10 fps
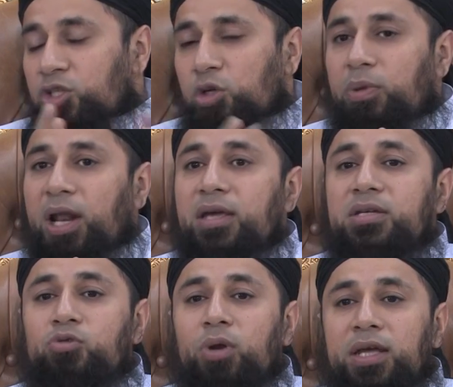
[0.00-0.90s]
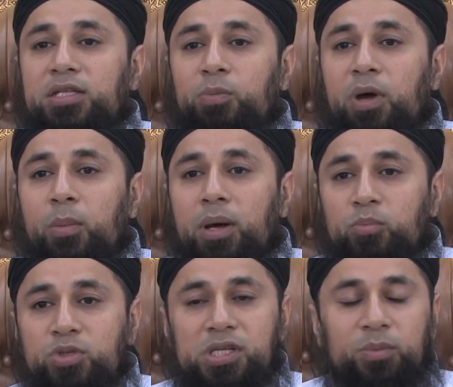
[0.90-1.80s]
took place related by Imam
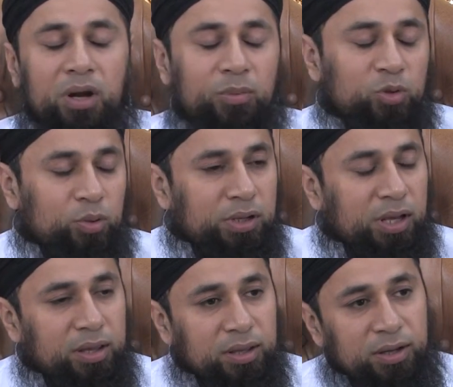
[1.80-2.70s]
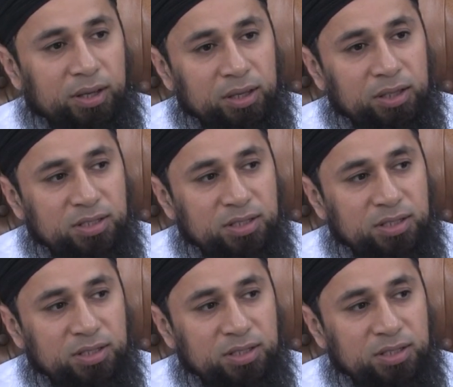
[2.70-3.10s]
Muslim rahmatullahi alayhi in